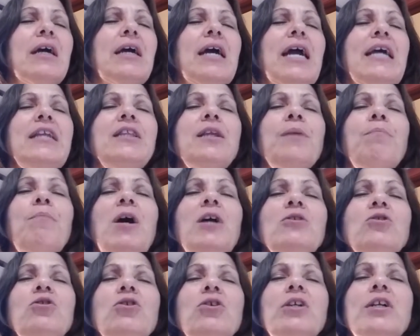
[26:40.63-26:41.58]
and the
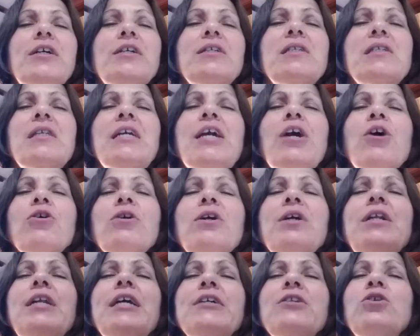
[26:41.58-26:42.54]
mandalas. They are
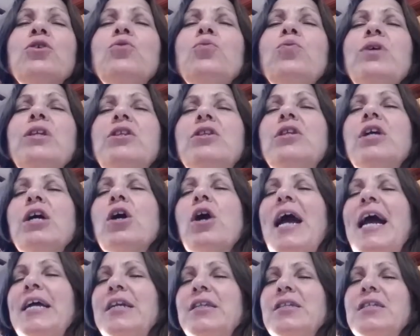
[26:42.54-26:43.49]
connected with their
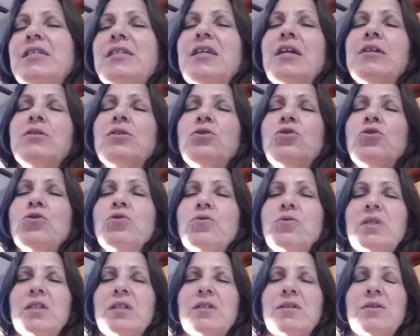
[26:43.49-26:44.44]

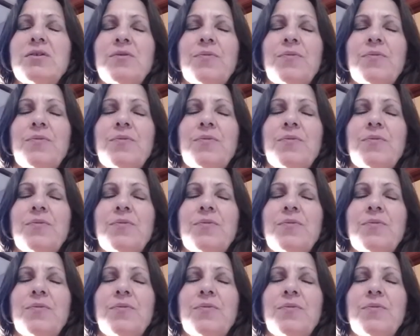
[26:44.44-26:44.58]
ancestors.